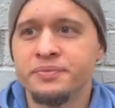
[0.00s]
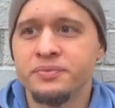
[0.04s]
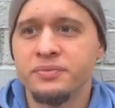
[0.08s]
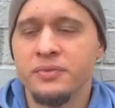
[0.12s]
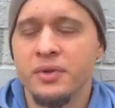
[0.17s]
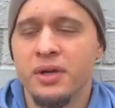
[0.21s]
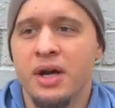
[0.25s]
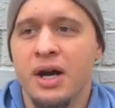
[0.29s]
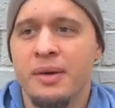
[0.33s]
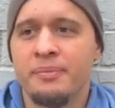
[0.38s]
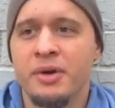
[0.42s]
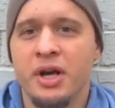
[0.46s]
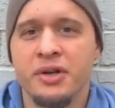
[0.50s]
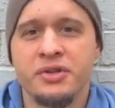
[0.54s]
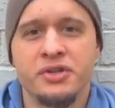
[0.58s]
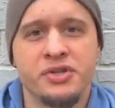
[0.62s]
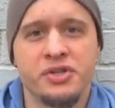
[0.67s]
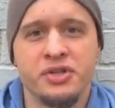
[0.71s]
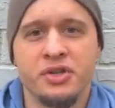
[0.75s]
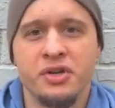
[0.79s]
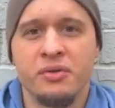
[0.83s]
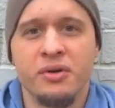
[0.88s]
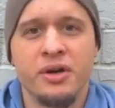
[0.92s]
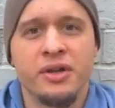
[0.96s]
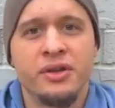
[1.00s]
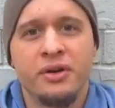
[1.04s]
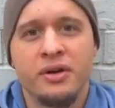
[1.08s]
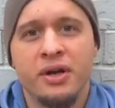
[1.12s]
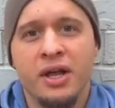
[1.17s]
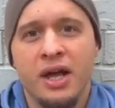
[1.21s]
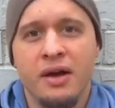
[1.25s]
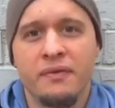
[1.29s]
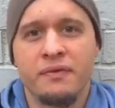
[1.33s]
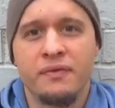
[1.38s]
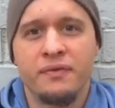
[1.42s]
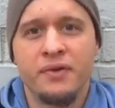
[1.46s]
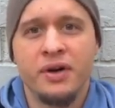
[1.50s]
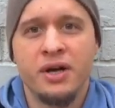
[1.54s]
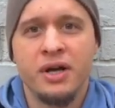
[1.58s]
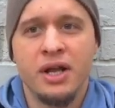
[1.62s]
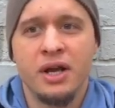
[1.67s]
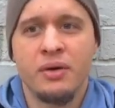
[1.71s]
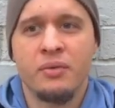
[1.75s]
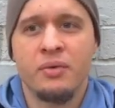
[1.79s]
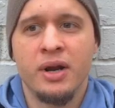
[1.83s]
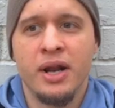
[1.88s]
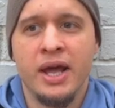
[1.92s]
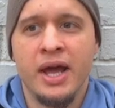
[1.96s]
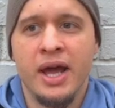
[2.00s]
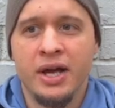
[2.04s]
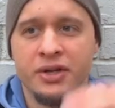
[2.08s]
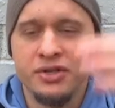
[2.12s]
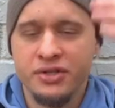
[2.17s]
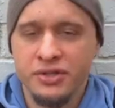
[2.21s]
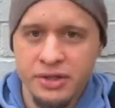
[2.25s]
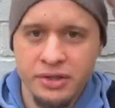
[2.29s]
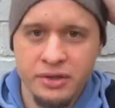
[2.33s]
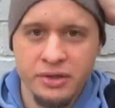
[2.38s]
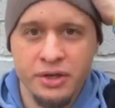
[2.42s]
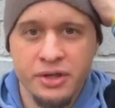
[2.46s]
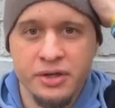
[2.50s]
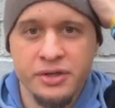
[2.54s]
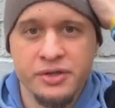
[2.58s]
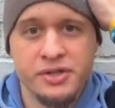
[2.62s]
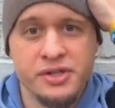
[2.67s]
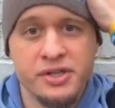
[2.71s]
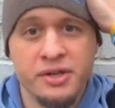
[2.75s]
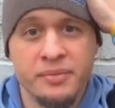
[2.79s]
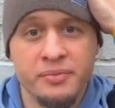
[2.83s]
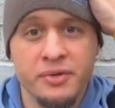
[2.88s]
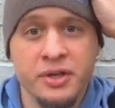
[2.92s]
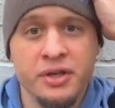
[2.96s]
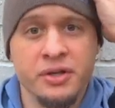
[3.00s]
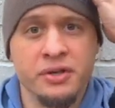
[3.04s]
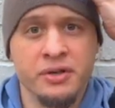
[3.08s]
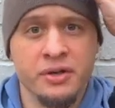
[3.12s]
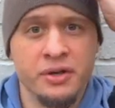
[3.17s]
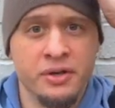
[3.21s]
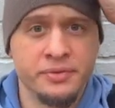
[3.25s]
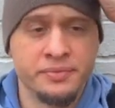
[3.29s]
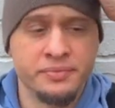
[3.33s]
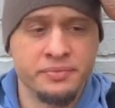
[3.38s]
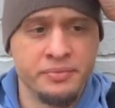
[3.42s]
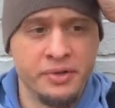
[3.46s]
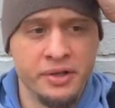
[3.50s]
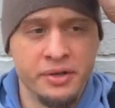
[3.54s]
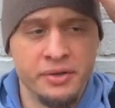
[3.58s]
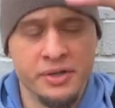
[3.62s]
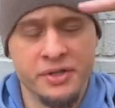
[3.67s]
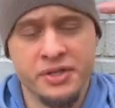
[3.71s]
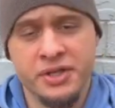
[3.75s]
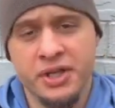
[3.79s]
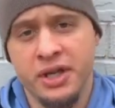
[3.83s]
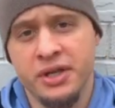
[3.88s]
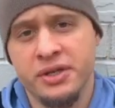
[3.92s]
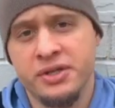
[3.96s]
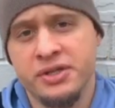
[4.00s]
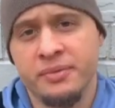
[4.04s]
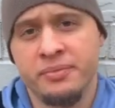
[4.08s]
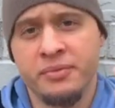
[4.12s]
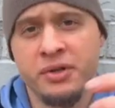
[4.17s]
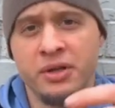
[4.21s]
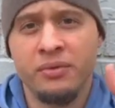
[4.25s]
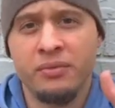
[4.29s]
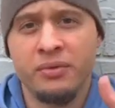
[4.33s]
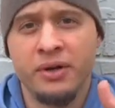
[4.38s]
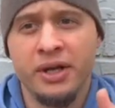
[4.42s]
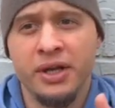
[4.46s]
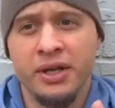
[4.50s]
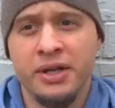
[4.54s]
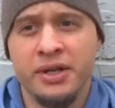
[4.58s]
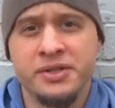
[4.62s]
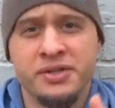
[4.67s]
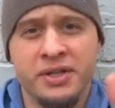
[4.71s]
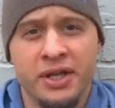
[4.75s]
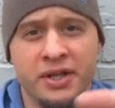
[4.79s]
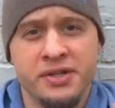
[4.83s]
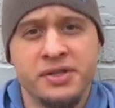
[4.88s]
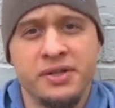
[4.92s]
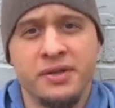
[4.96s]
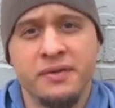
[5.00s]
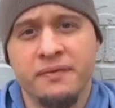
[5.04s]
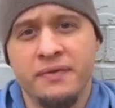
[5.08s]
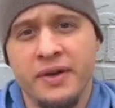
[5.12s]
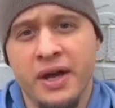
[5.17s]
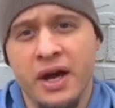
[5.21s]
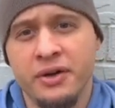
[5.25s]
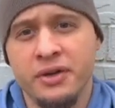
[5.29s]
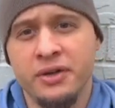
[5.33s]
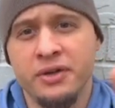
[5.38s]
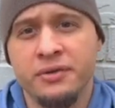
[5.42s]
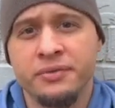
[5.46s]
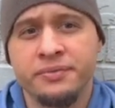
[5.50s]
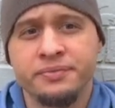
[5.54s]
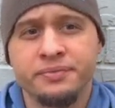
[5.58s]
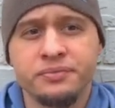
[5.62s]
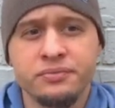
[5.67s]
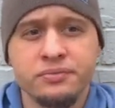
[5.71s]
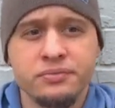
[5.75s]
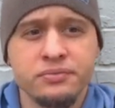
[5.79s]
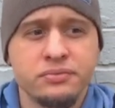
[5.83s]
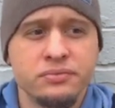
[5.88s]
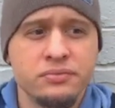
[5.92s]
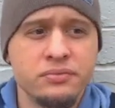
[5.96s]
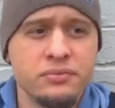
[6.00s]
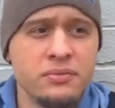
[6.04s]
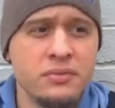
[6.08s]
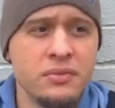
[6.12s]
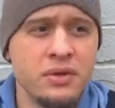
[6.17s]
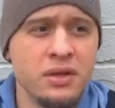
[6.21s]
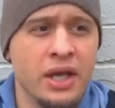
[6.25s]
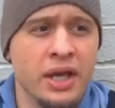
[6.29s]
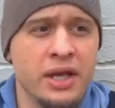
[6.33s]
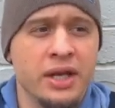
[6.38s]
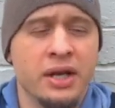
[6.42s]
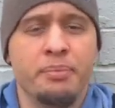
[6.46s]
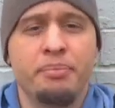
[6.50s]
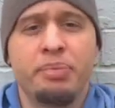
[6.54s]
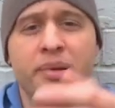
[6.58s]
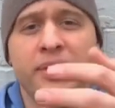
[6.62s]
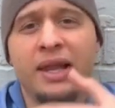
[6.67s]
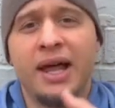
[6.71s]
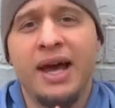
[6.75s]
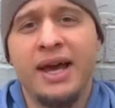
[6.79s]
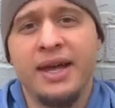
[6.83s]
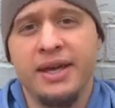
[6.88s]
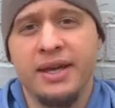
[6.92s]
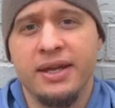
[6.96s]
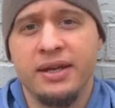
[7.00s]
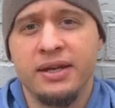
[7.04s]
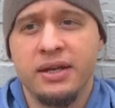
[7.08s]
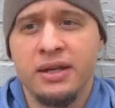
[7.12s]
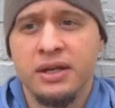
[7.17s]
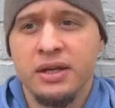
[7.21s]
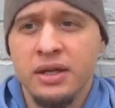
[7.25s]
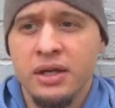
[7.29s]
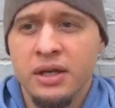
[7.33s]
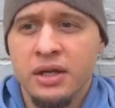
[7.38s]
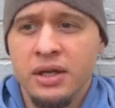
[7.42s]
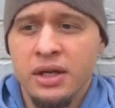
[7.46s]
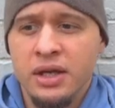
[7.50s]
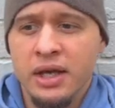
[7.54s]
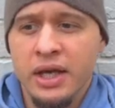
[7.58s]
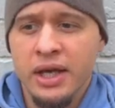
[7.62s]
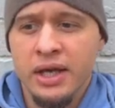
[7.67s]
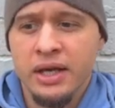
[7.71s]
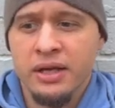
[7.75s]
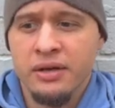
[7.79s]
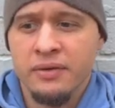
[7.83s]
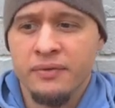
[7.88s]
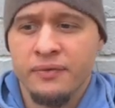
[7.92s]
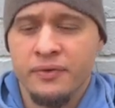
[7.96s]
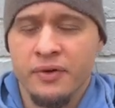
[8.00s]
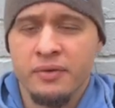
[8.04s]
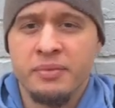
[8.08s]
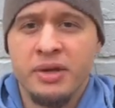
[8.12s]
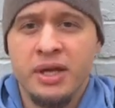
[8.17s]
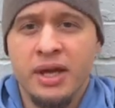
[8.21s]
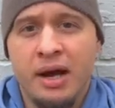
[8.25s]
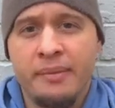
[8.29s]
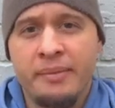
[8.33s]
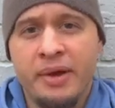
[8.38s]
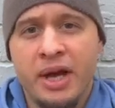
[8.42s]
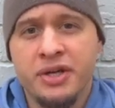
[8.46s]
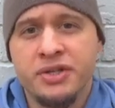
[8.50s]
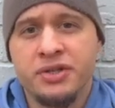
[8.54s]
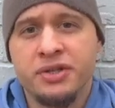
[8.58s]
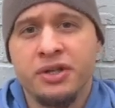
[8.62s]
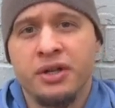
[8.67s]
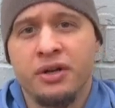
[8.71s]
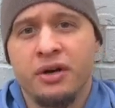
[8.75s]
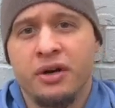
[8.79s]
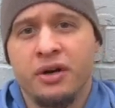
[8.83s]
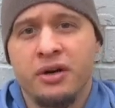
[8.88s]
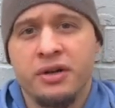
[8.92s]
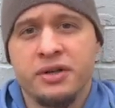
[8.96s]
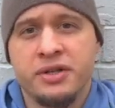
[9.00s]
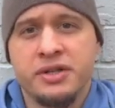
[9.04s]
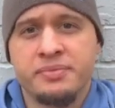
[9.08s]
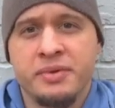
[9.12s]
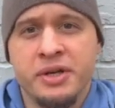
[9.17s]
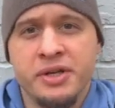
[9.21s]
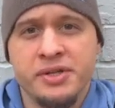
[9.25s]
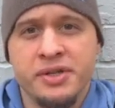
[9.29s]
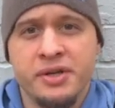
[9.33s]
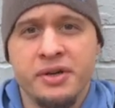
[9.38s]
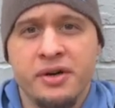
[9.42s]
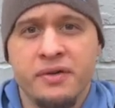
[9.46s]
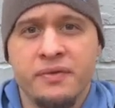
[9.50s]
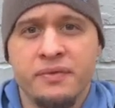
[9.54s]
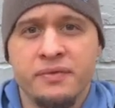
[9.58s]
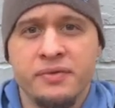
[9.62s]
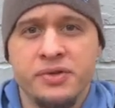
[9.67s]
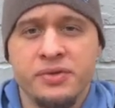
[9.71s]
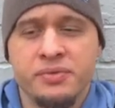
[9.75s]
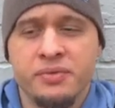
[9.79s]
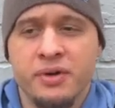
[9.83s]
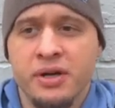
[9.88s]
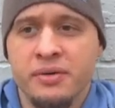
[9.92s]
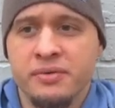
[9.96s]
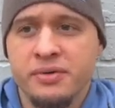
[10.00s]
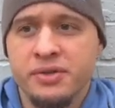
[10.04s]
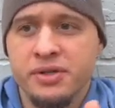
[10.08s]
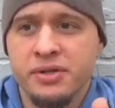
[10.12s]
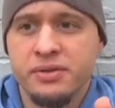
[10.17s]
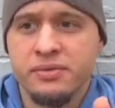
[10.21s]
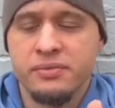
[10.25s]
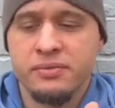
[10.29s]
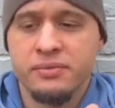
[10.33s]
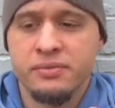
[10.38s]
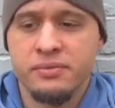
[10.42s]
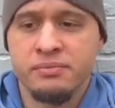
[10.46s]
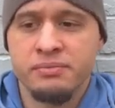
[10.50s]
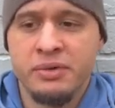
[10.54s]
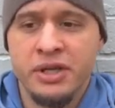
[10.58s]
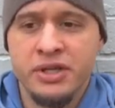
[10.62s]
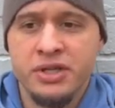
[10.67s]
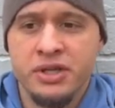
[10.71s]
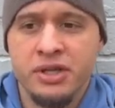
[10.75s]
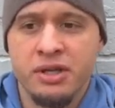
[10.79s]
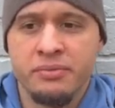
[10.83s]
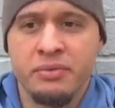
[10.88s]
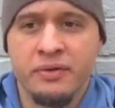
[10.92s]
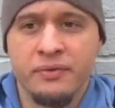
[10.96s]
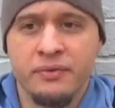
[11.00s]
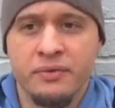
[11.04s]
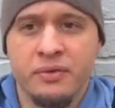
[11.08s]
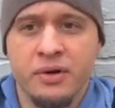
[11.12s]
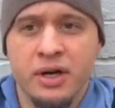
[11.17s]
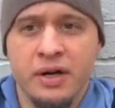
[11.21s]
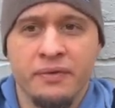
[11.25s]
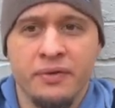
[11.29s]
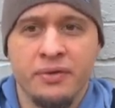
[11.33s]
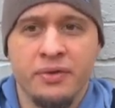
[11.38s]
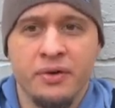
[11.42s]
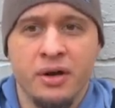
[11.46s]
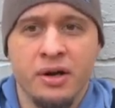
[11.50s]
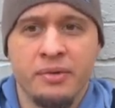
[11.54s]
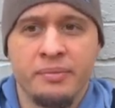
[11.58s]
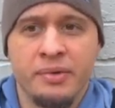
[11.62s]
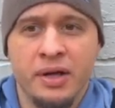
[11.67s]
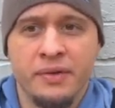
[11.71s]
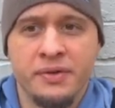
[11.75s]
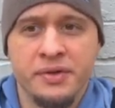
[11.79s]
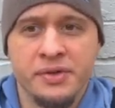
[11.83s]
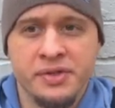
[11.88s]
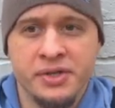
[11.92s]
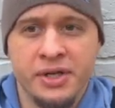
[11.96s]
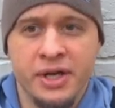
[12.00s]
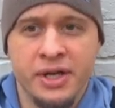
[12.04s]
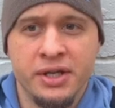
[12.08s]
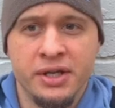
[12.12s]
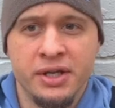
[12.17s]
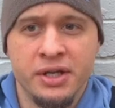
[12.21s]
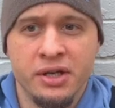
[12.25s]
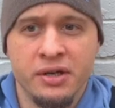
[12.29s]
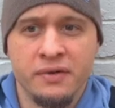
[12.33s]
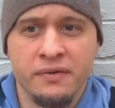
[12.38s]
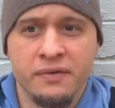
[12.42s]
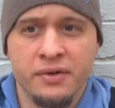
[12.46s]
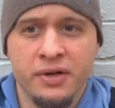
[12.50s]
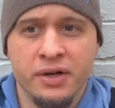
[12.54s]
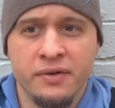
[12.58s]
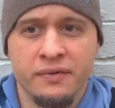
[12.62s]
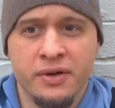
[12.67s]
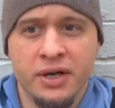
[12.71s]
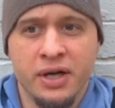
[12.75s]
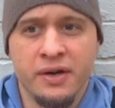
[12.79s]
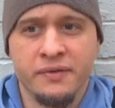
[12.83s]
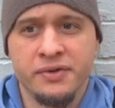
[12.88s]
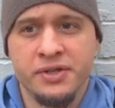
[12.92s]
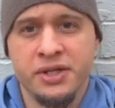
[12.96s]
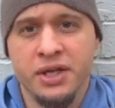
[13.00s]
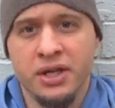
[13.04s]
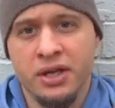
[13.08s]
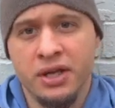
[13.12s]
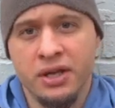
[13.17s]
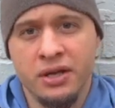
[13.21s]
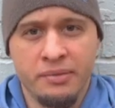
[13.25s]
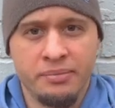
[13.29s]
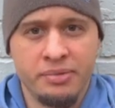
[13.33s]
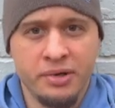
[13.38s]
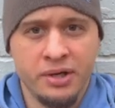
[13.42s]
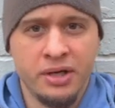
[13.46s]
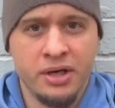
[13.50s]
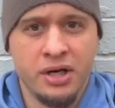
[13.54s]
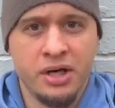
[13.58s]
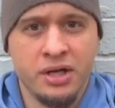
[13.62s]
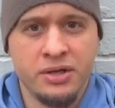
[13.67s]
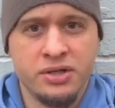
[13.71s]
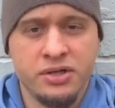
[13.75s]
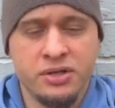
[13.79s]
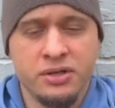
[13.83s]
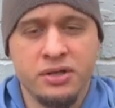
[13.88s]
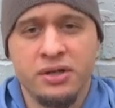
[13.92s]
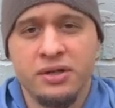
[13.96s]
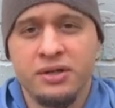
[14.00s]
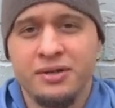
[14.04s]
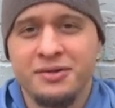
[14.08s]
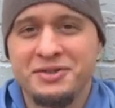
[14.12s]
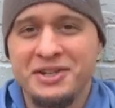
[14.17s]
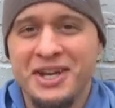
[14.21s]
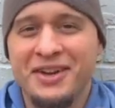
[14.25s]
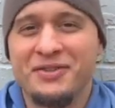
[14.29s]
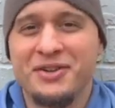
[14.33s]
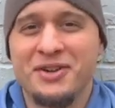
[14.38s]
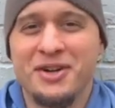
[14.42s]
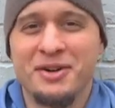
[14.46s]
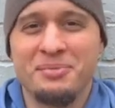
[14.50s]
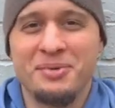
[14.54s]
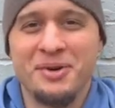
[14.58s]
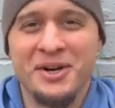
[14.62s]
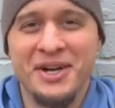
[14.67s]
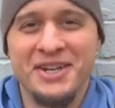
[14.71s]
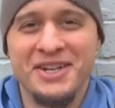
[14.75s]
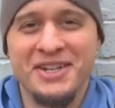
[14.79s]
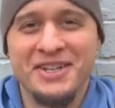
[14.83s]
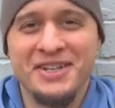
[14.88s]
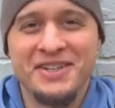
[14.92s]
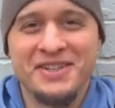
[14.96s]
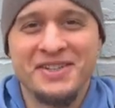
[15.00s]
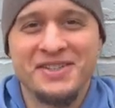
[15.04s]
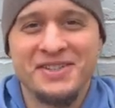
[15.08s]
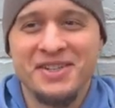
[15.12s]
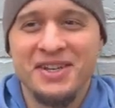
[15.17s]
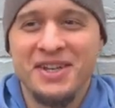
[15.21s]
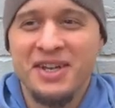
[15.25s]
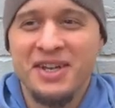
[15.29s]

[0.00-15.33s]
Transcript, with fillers: I'm not just going there to have fun. I want to actually learn something, you know, be able to take something away. It's, that's the value and apply it. And for me, I'm actually an artist myself. That's why I was mentioning before I've thought about this idea of, of kind of taking it up a notch. to I have a couple ideas.